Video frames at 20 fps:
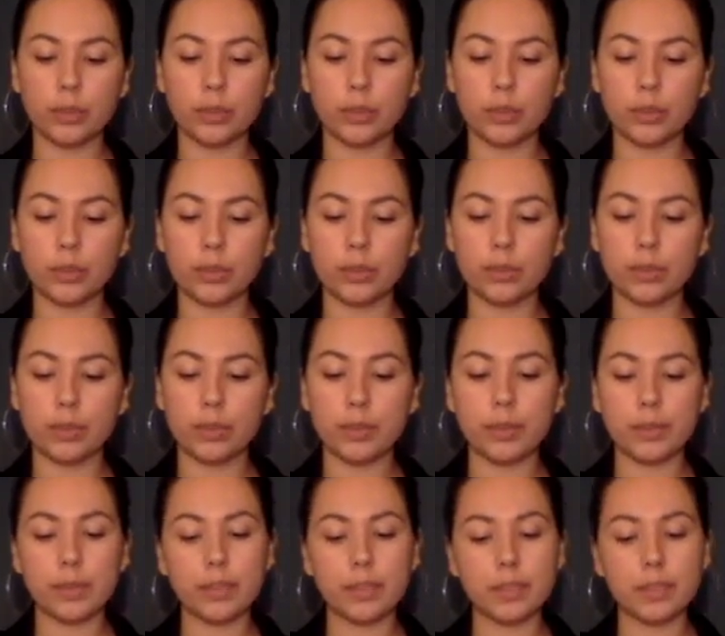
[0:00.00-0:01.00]
who is
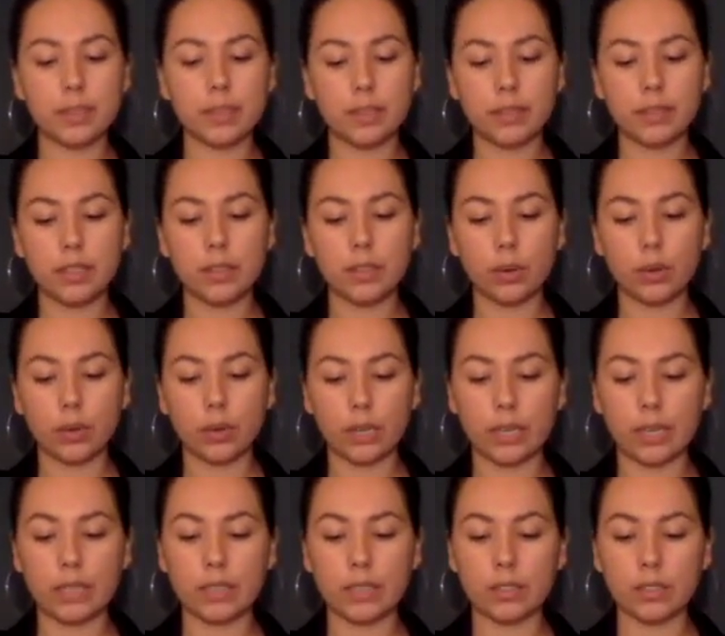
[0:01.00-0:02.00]
maybe 7 or
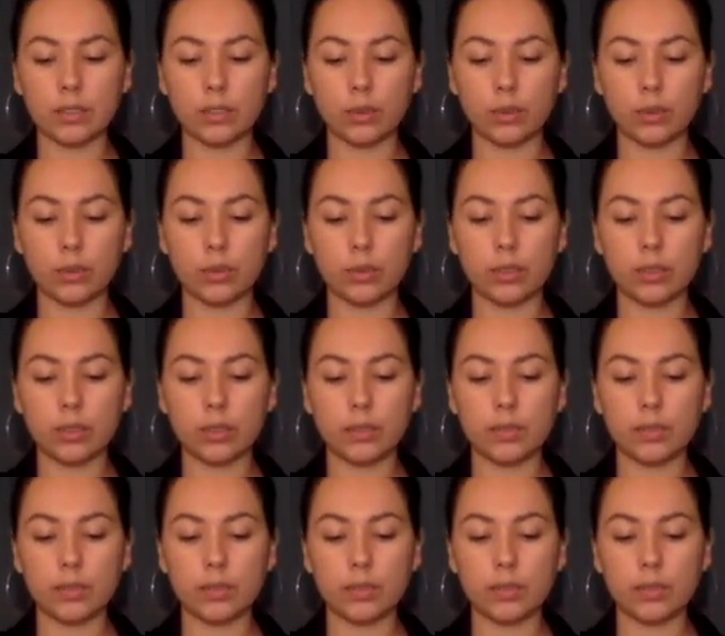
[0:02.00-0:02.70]
8 years old.